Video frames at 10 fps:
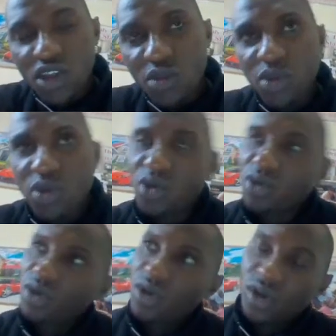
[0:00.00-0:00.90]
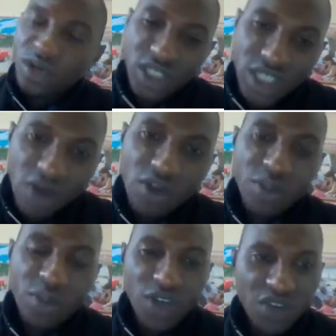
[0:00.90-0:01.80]
pole and south
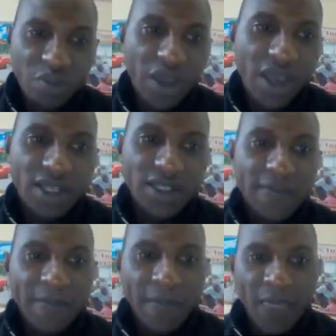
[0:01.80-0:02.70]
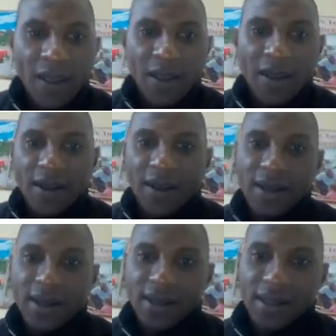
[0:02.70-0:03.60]
pole in pairs.
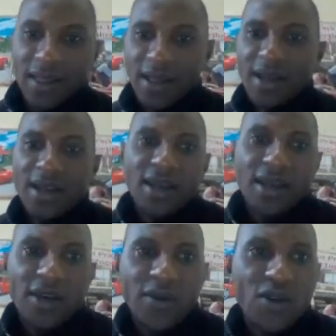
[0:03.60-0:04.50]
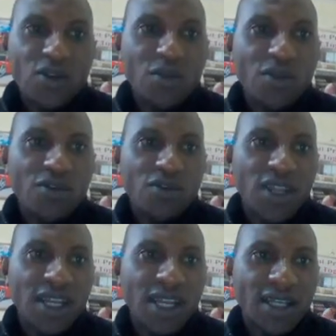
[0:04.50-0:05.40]
Then when we move to
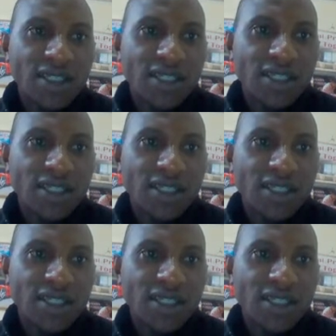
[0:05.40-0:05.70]
the next